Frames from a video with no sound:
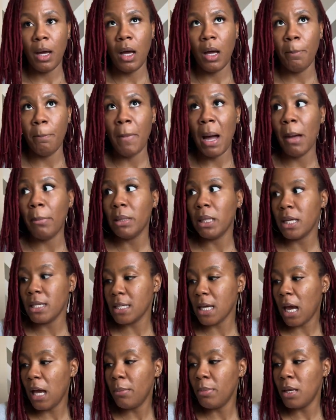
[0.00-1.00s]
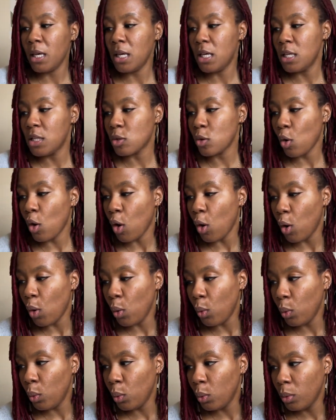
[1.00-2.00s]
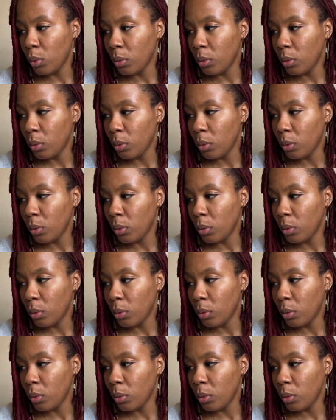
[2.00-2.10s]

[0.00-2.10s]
My blood type is O